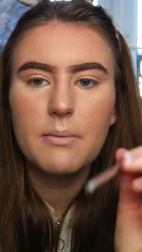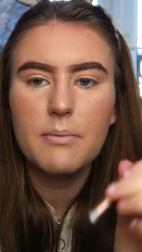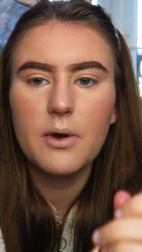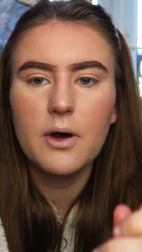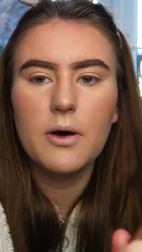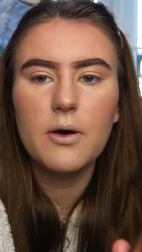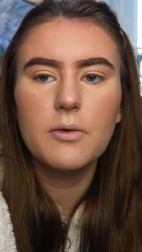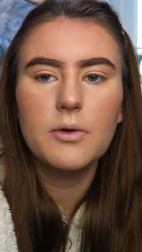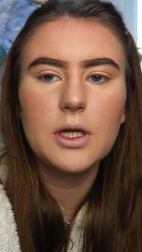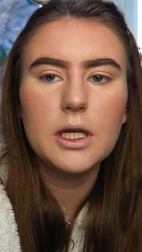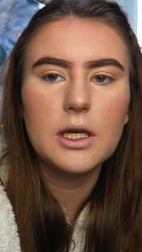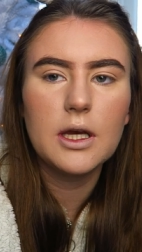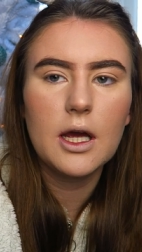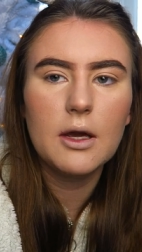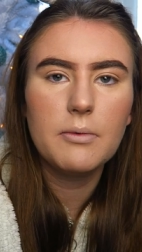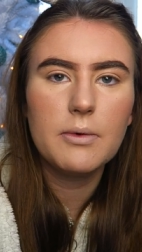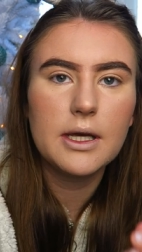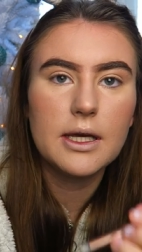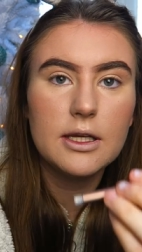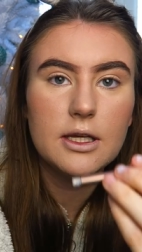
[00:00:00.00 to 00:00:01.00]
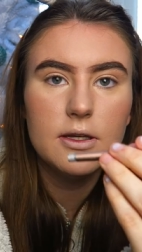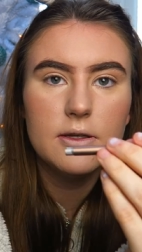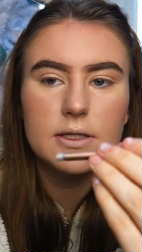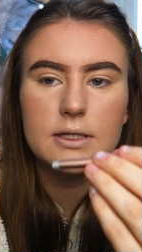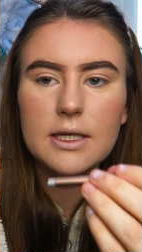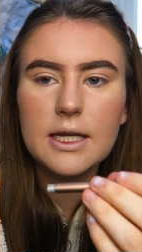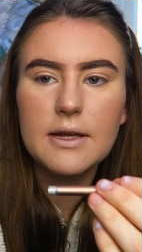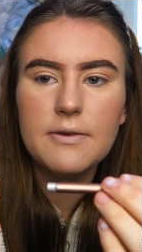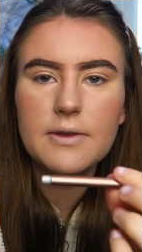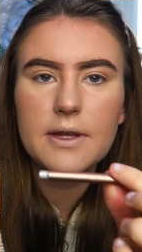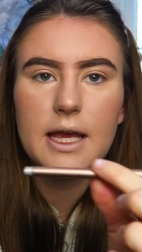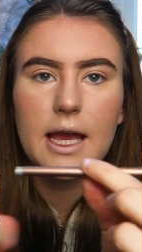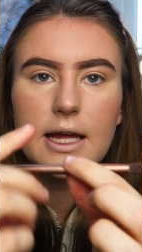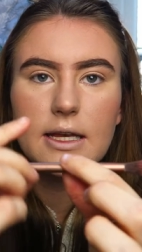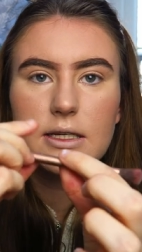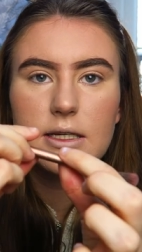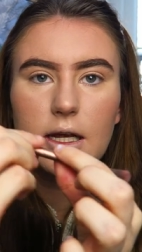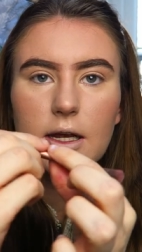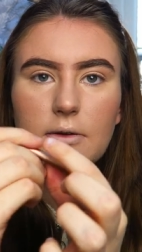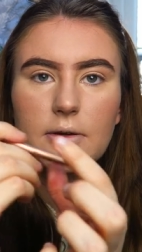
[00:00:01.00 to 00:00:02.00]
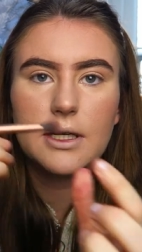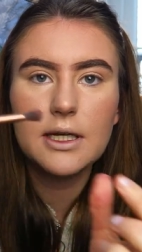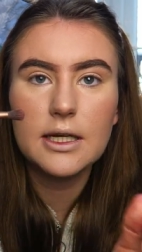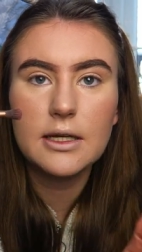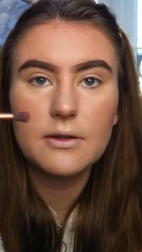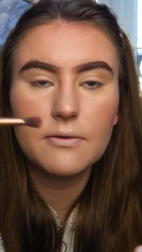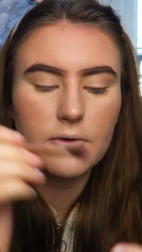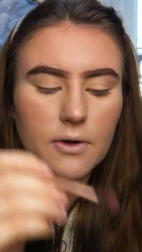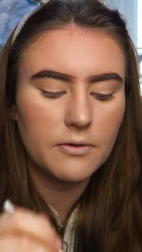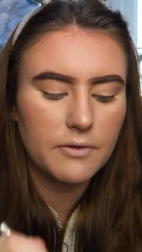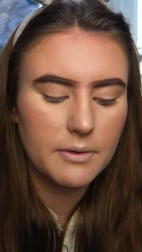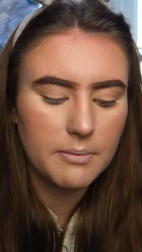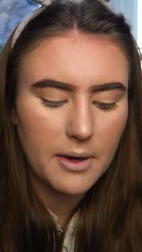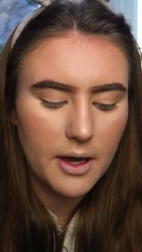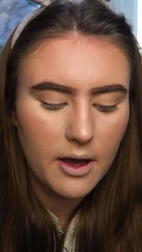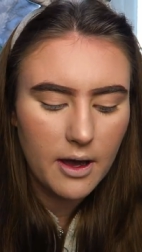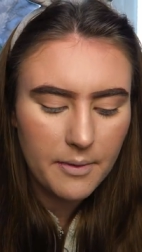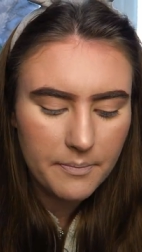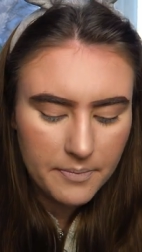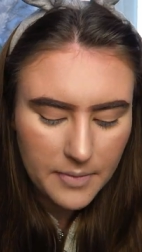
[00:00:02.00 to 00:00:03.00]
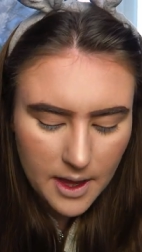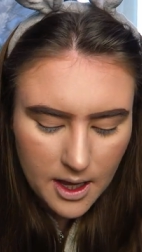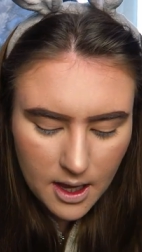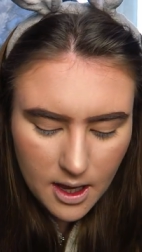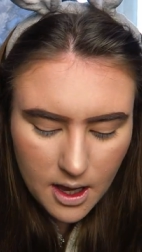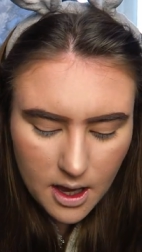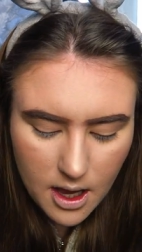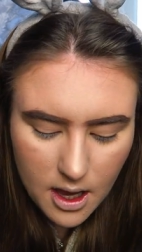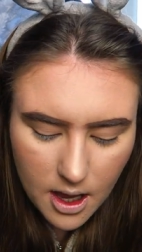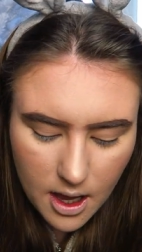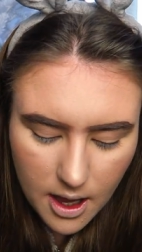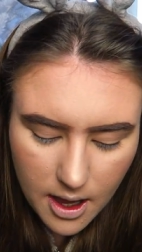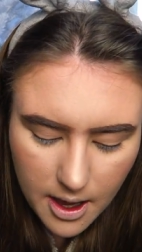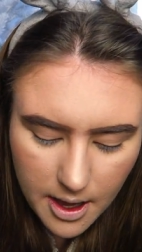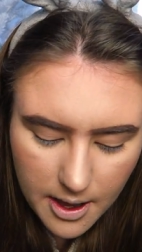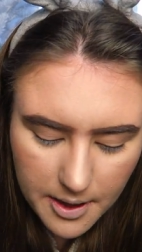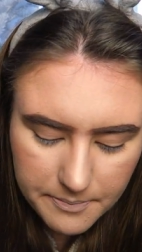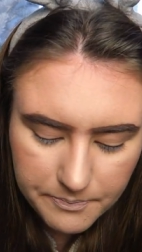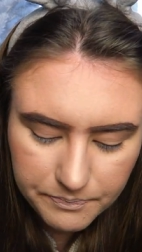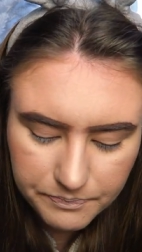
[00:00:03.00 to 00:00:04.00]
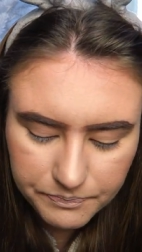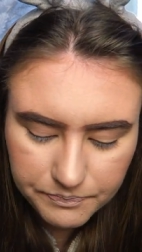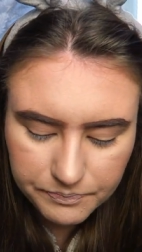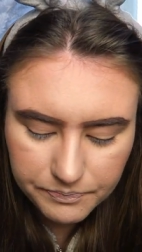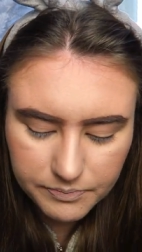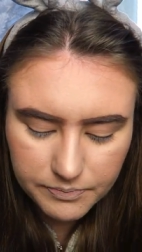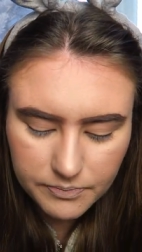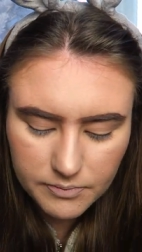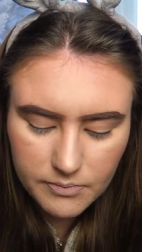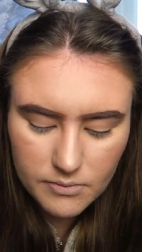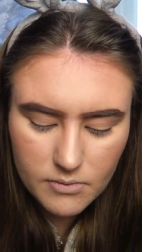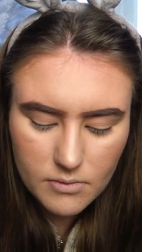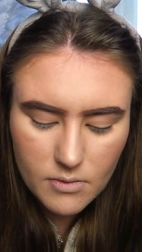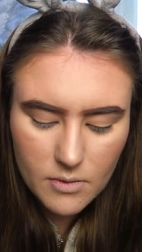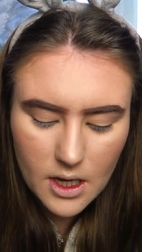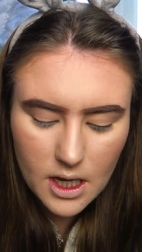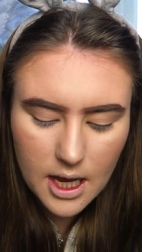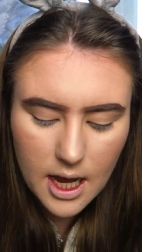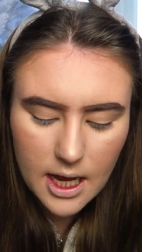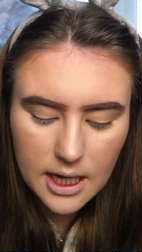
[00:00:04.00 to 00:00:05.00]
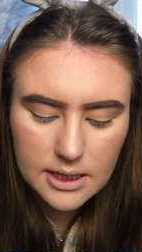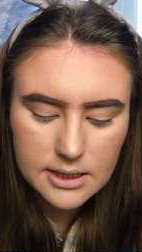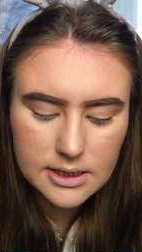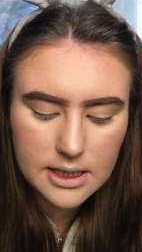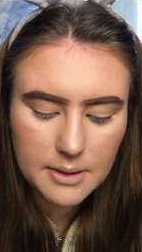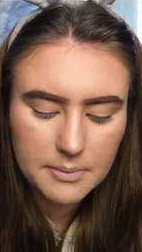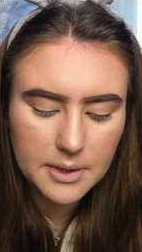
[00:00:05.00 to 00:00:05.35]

but you know, we can use leave the end. I only need the fluffy part. Um, and